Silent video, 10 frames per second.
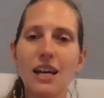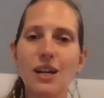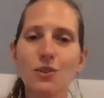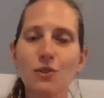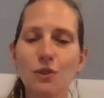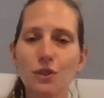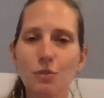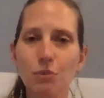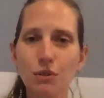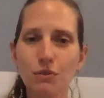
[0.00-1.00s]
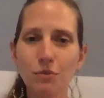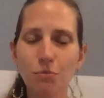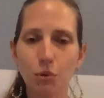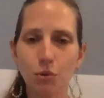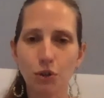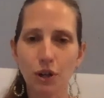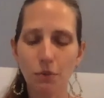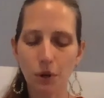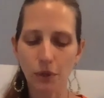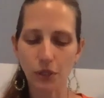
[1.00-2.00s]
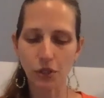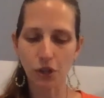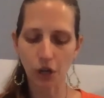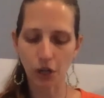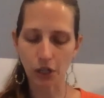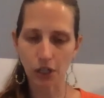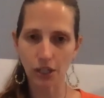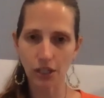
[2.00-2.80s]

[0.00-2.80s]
So there's a beautiful mudra where we start